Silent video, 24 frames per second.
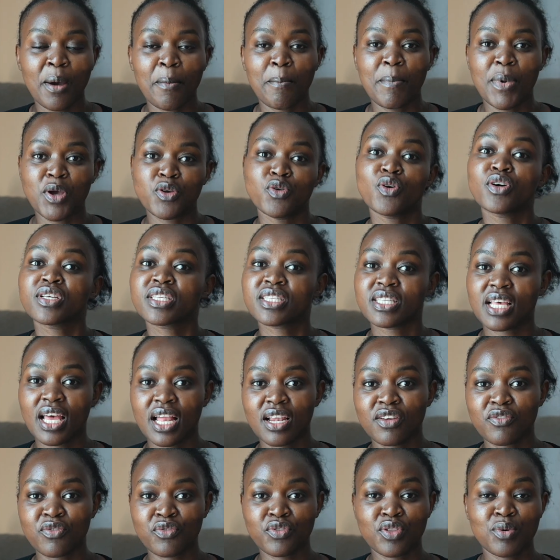by
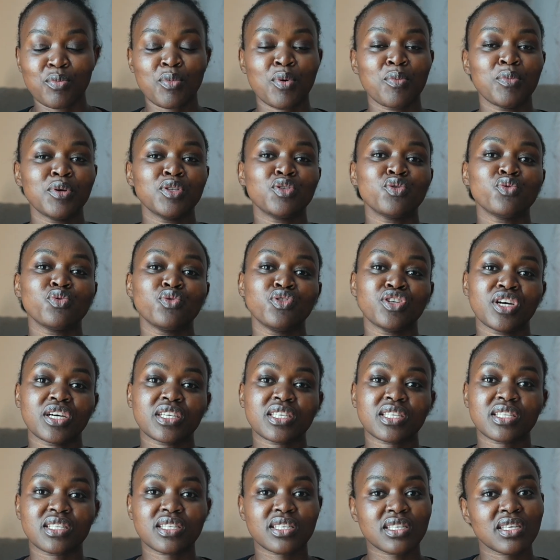yourself, the moment you
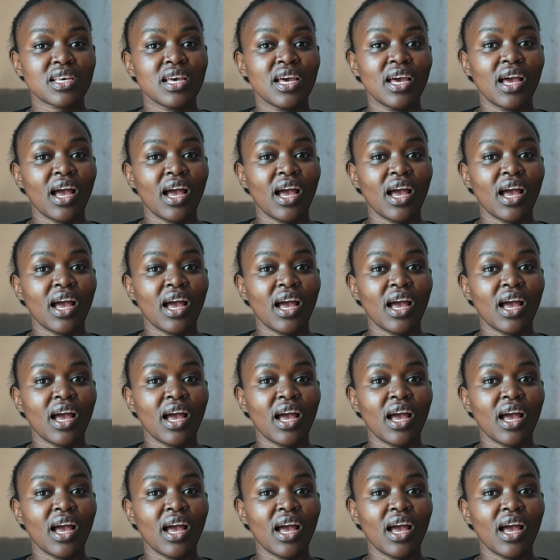just